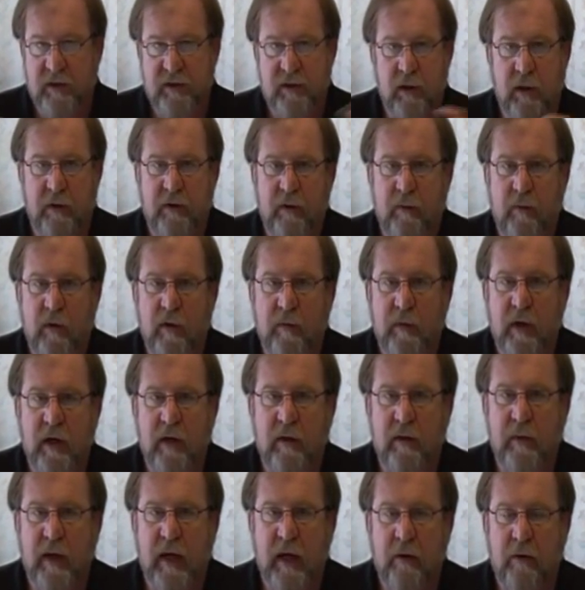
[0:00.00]
I saw them come
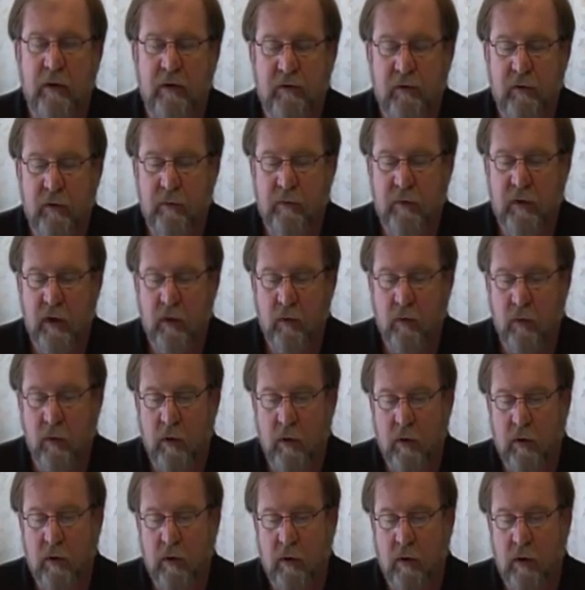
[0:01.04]
out of the battery tube. They
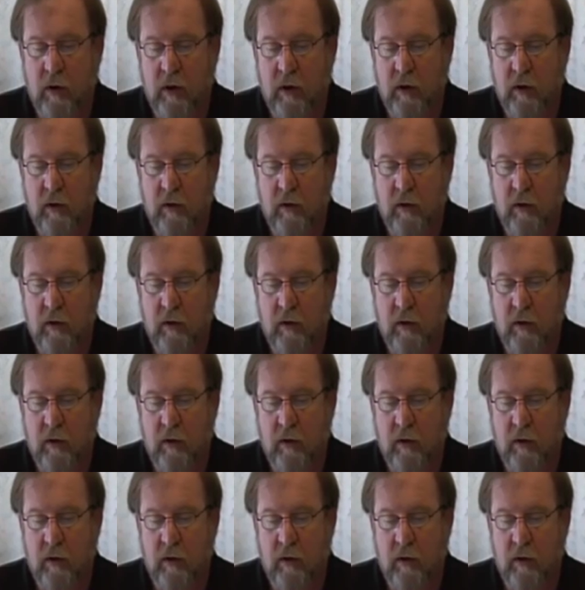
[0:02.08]
work.